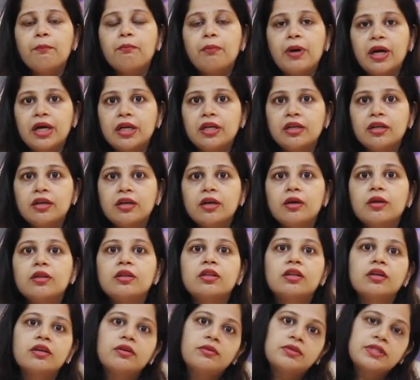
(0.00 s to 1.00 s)
But
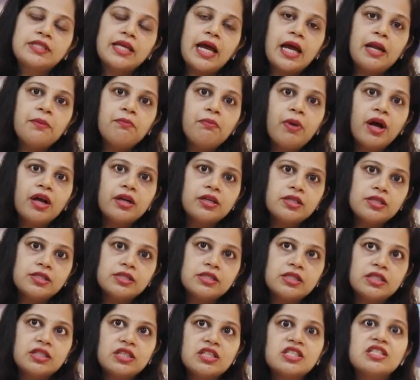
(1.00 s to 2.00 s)
the sad part
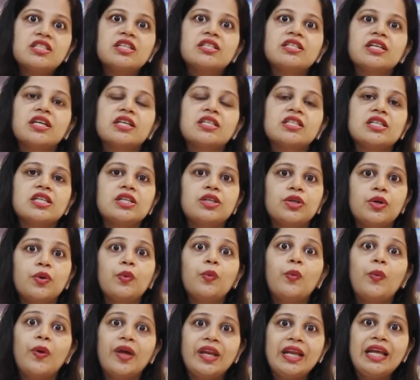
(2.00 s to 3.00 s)
is it is detected
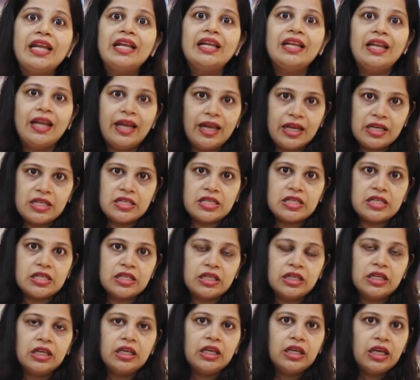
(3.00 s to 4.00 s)
very late
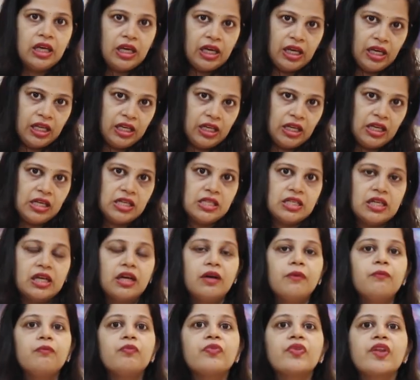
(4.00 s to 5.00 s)
in
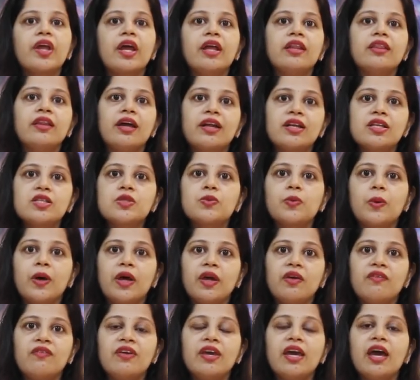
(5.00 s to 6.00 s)
India, and that is
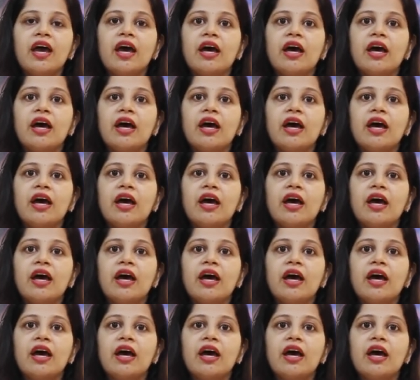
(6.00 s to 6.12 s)
why we